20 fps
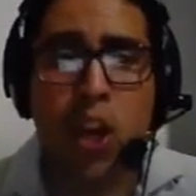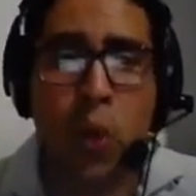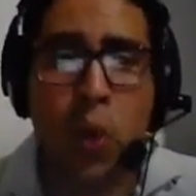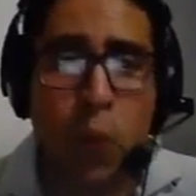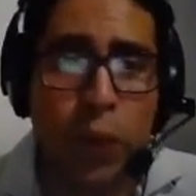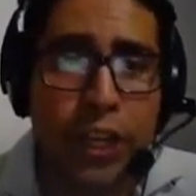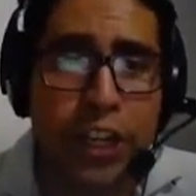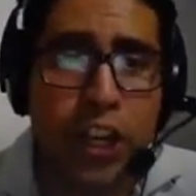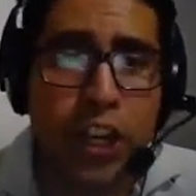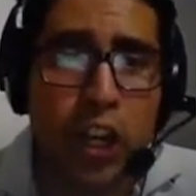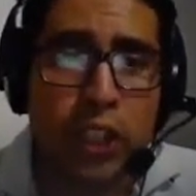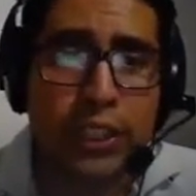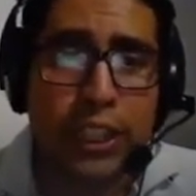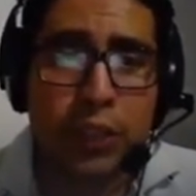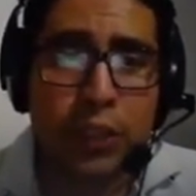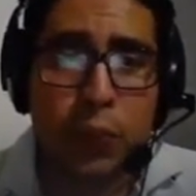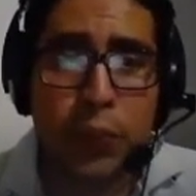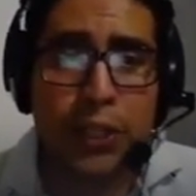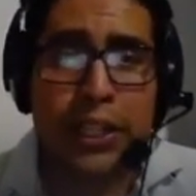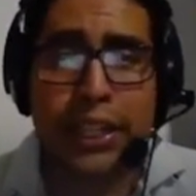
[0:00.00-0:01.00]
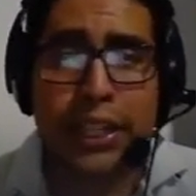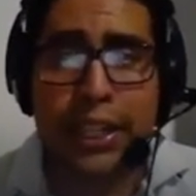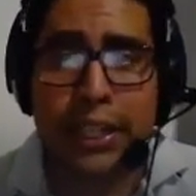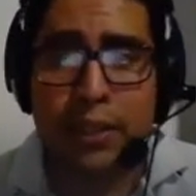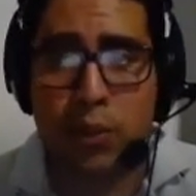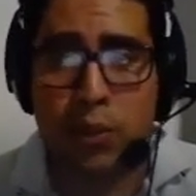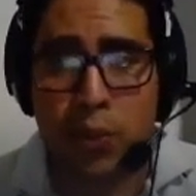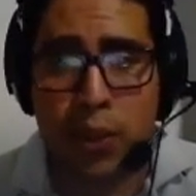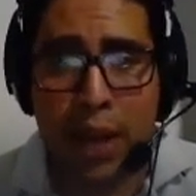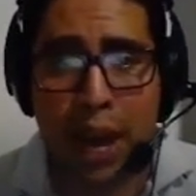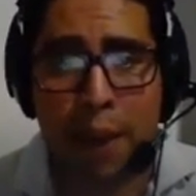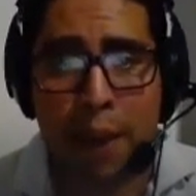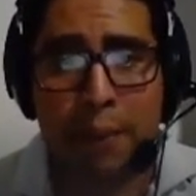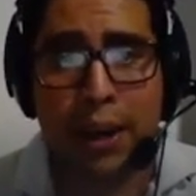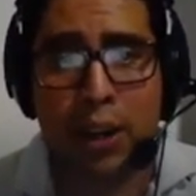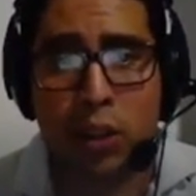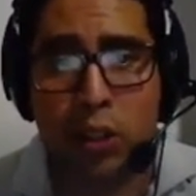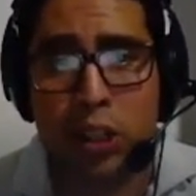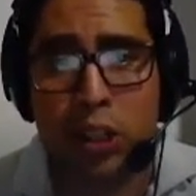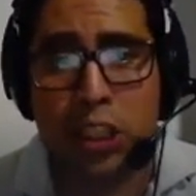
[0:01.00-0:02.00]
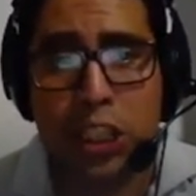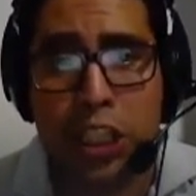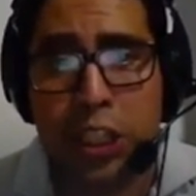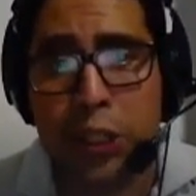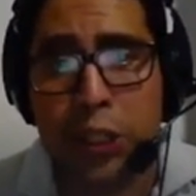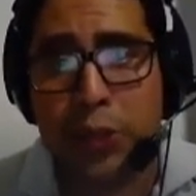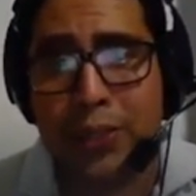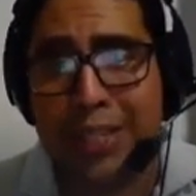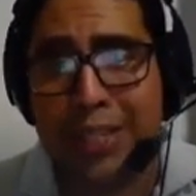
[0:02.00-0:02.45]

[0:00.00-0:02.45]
we know that we need to have a continuous